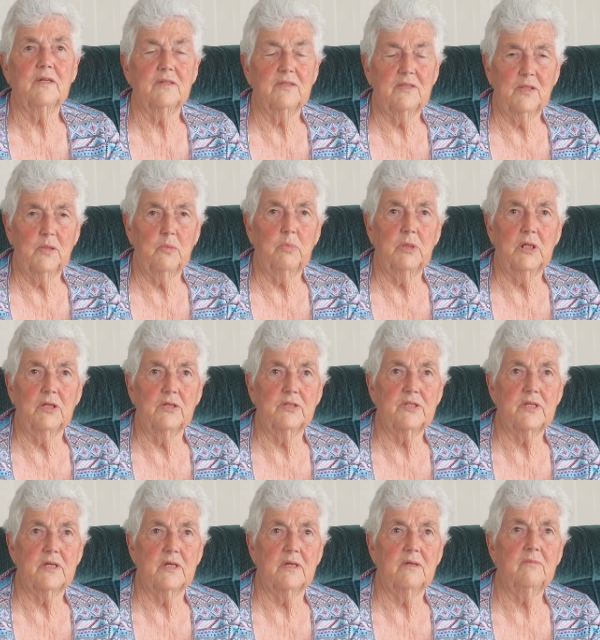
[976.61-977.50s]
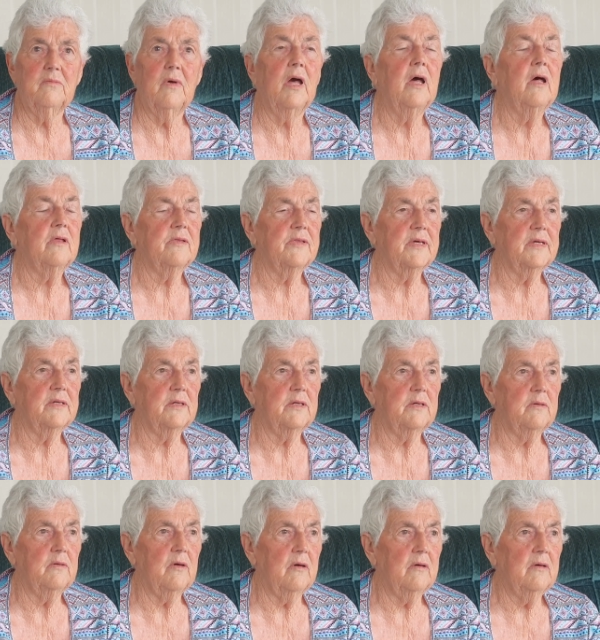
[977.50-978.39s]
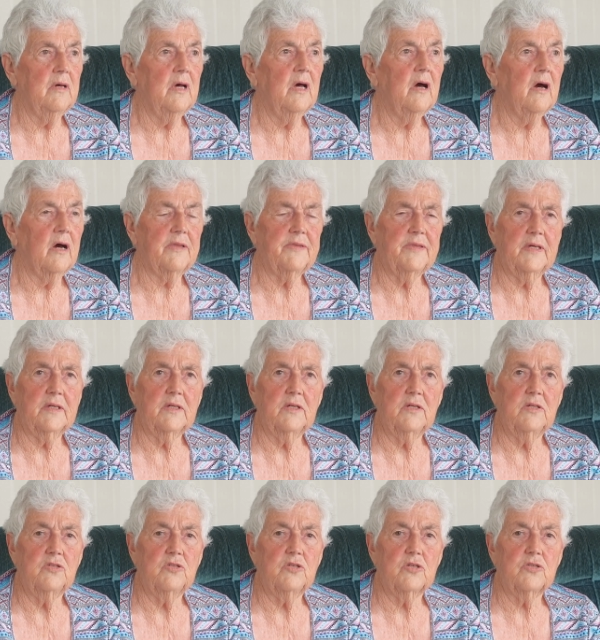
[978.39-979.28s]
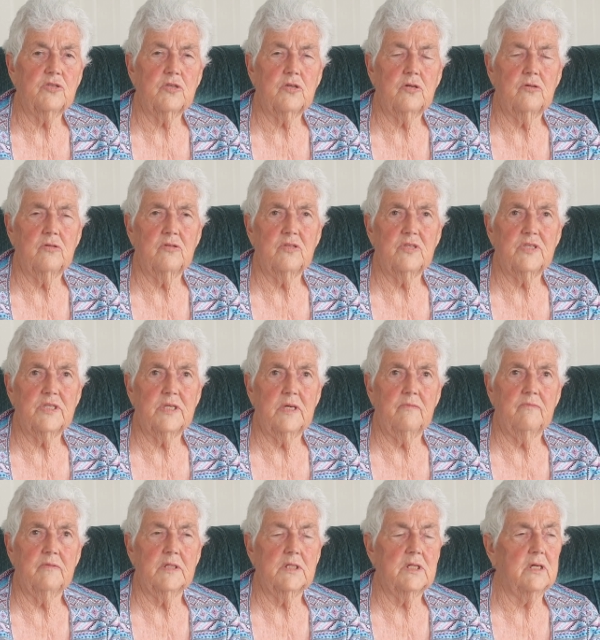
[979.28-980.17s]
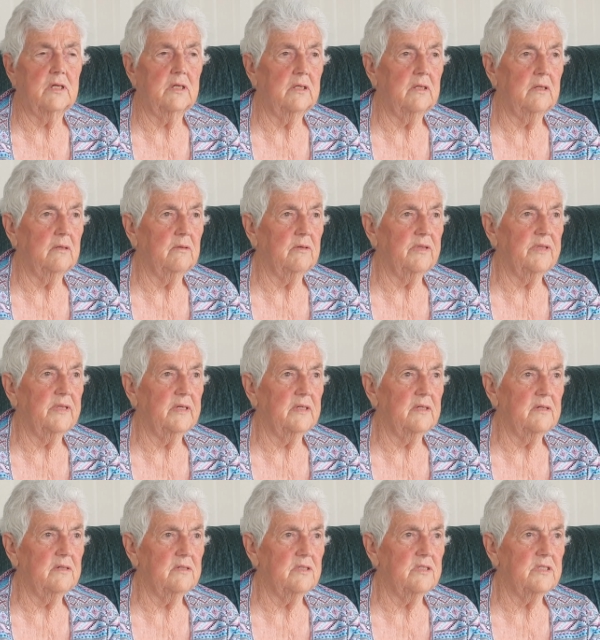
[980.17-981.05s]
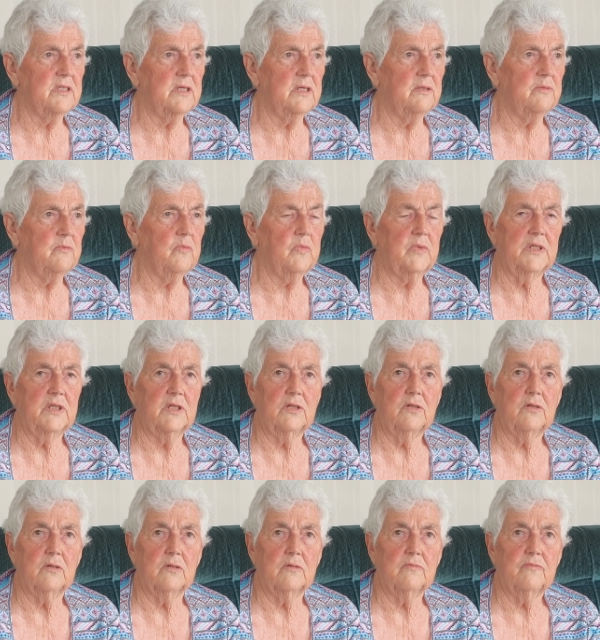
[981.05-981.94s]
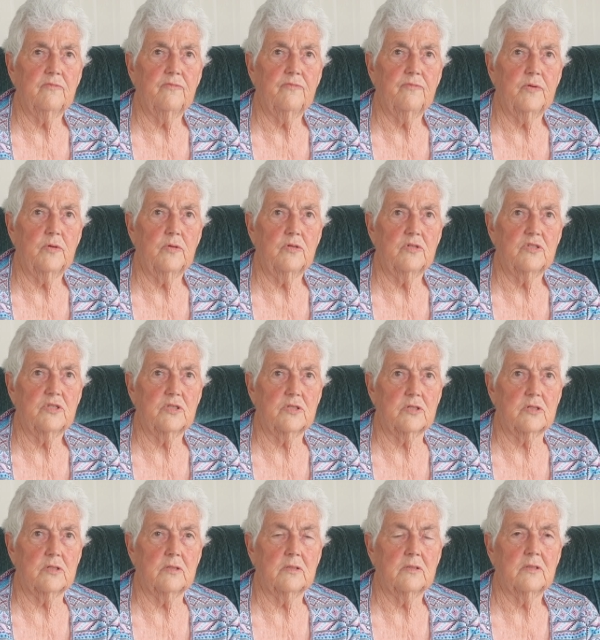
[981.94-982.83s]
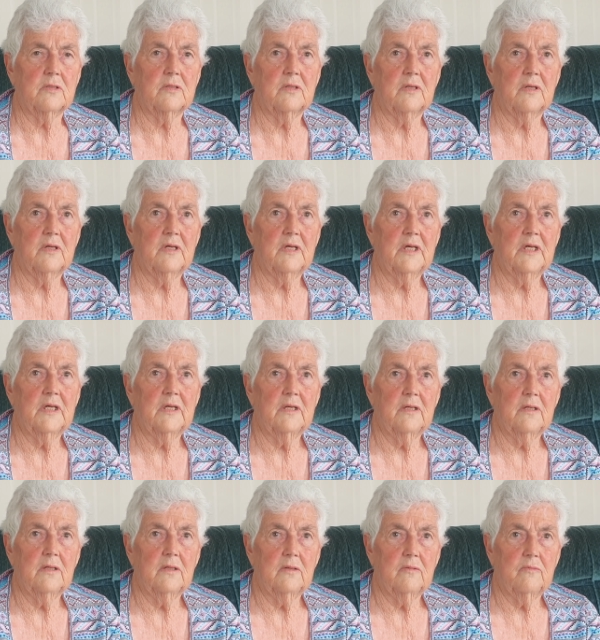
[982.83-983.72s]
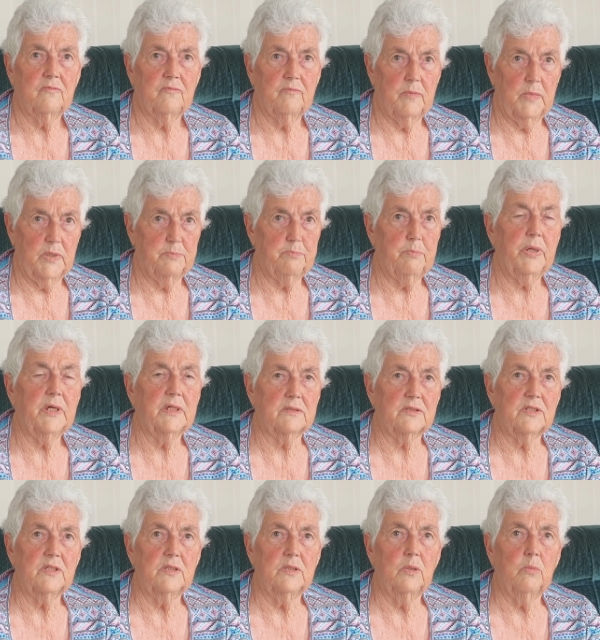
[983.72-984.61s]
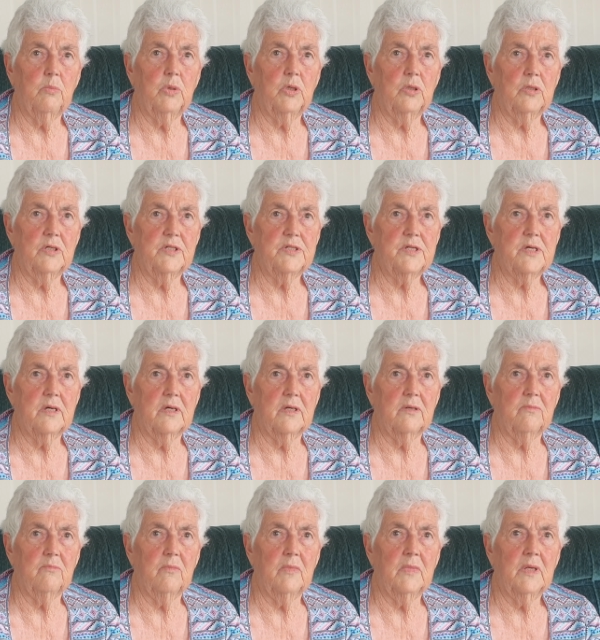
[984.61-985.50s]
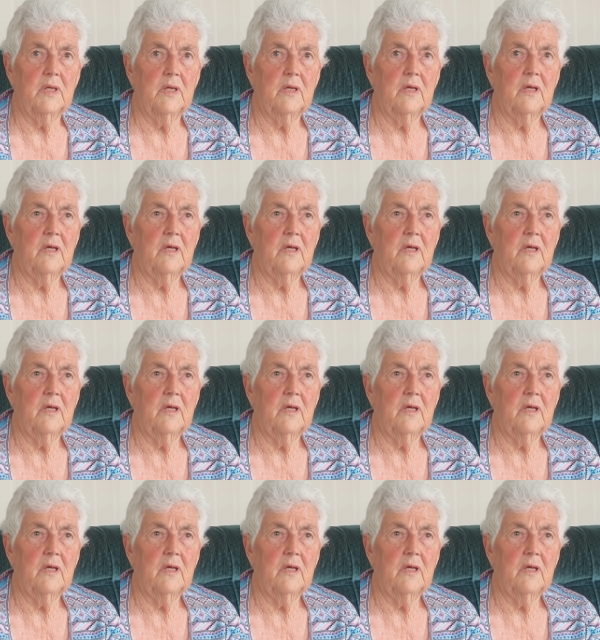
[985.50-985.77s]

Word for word: And he's in the West team. in the West Coast he, team. I think he just turned 17, I think he said, when he got first picked in the Buller team. Yeah.